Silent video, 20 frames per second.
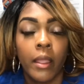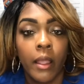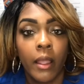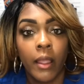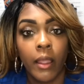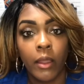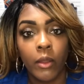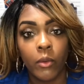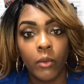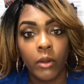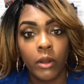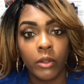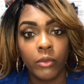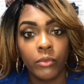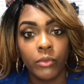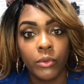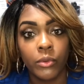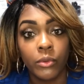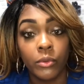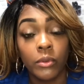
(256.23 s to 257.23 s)
aortic
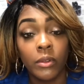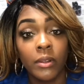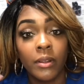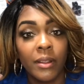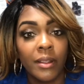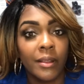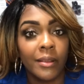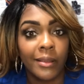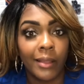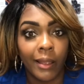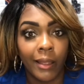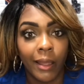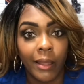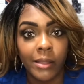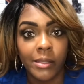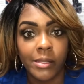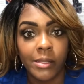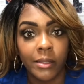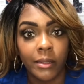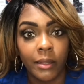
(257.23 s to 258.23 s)
root and
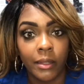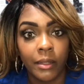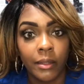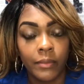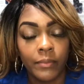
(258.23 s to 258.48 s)
diastole.